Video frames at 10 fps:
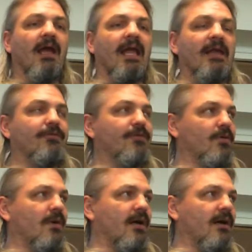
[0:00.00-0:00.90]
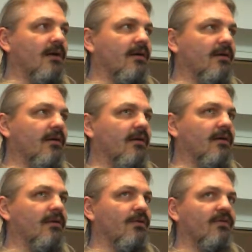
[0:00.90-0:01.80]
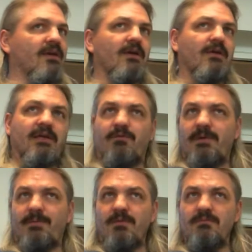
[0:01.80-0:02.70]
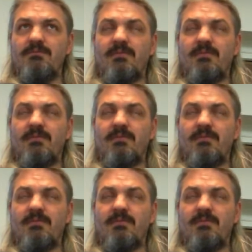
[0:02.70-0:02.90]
If you are using our Git repo,